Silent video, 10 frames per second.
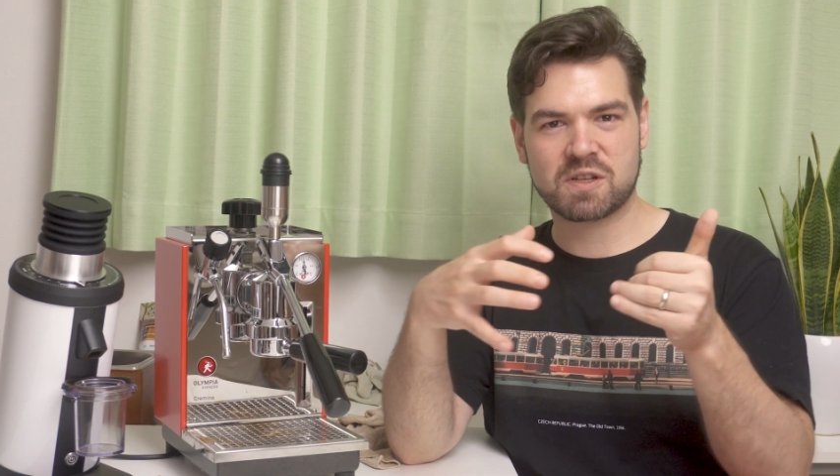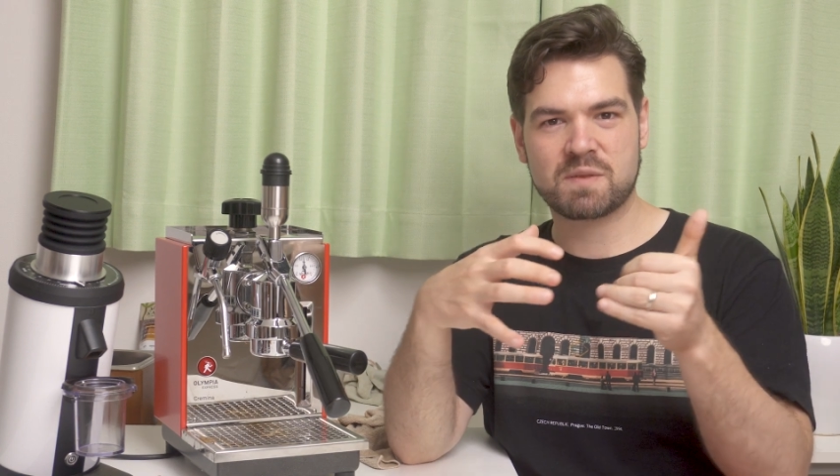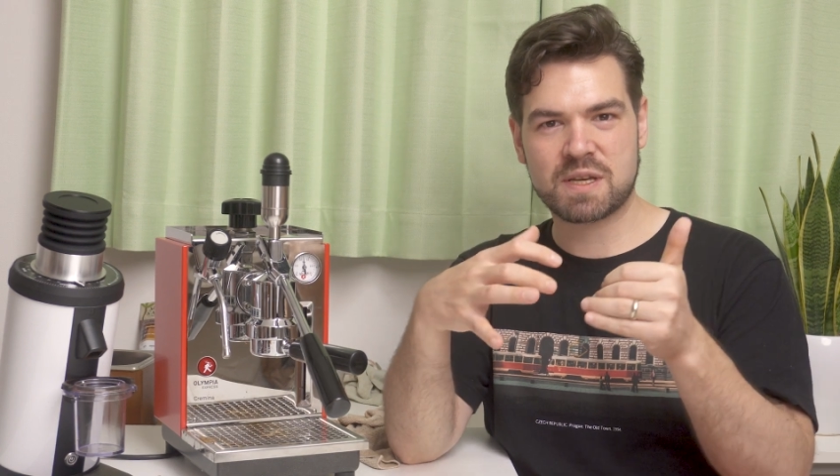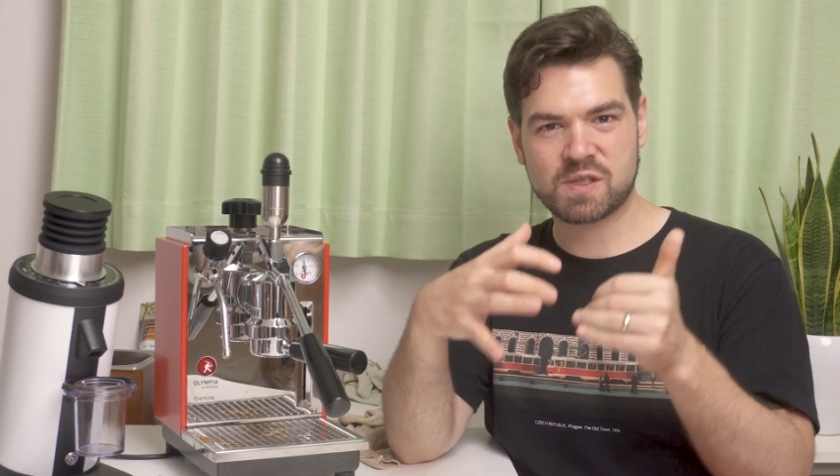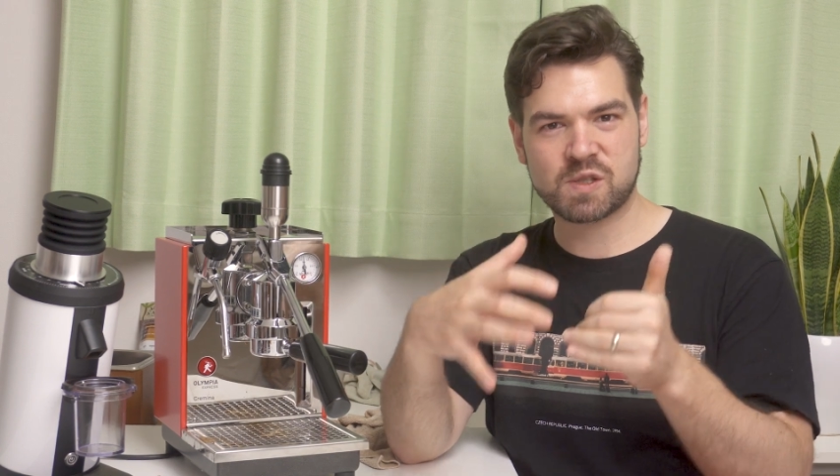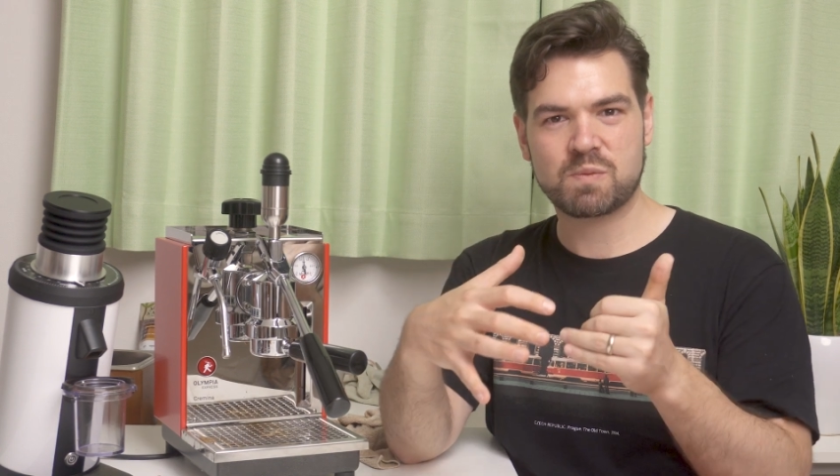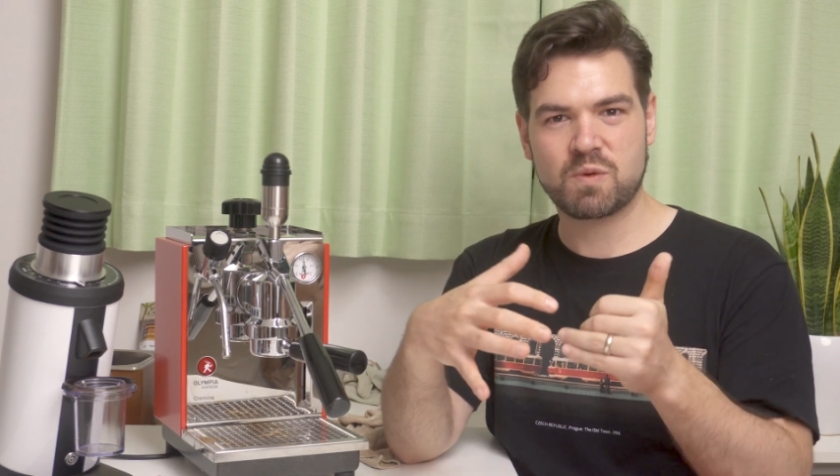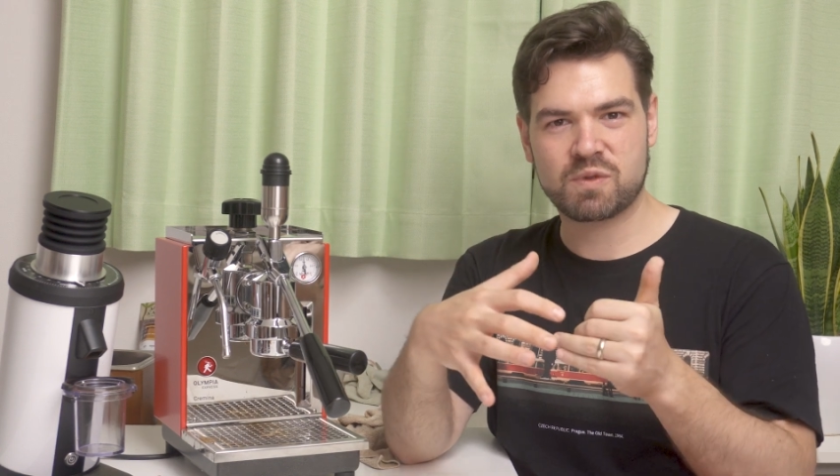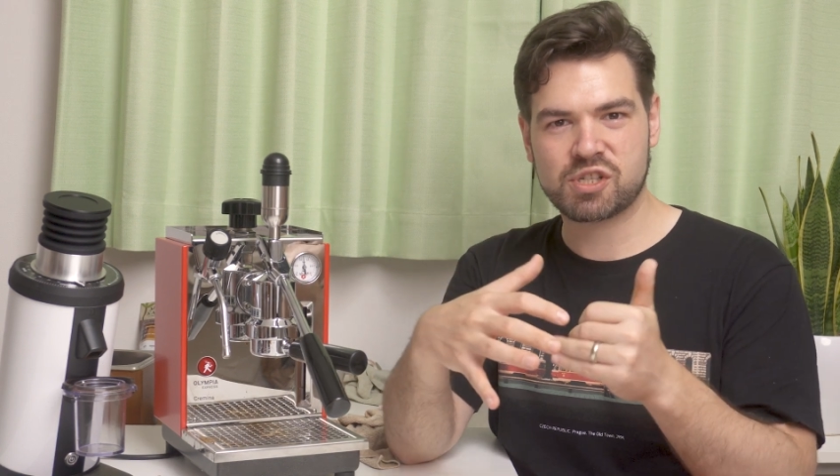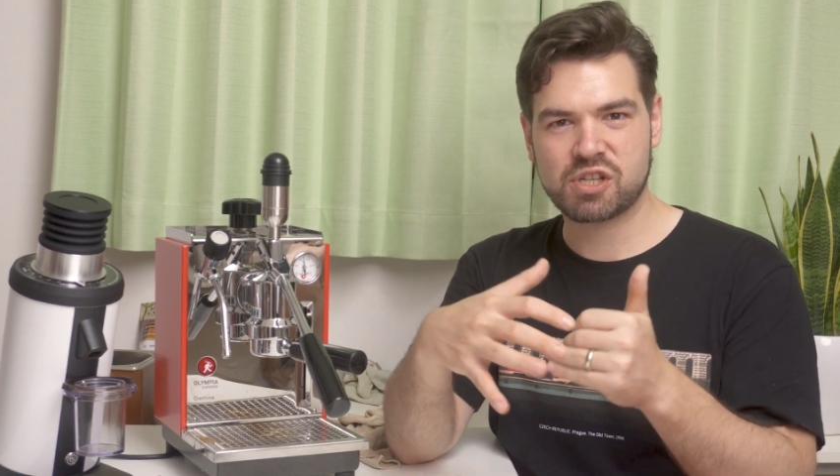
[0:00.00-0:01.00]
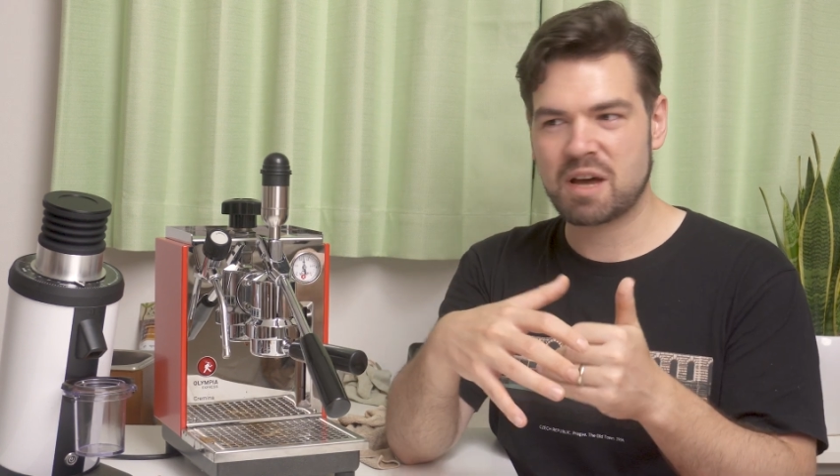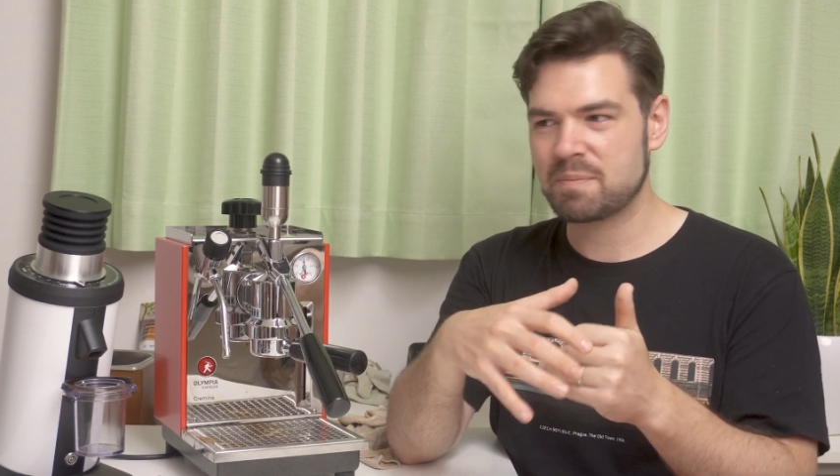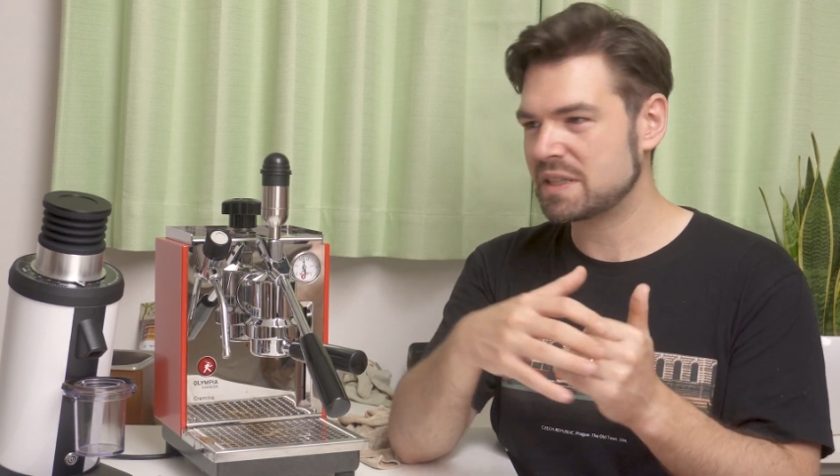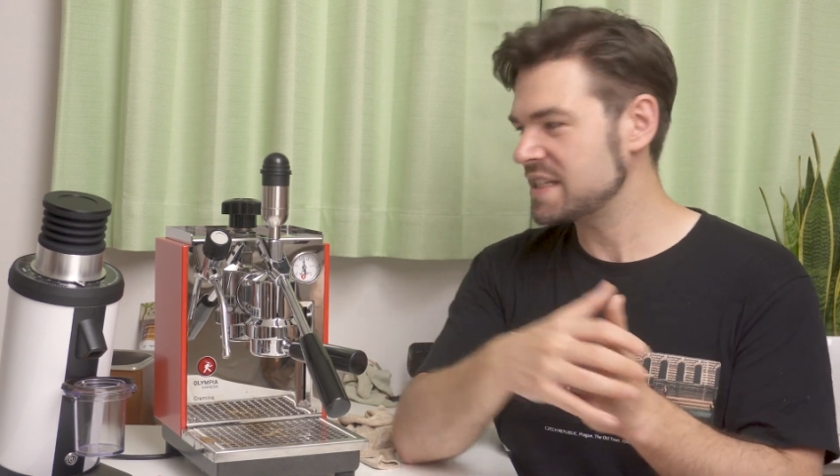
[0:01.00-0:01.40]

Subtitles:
gonna be a smooth shot,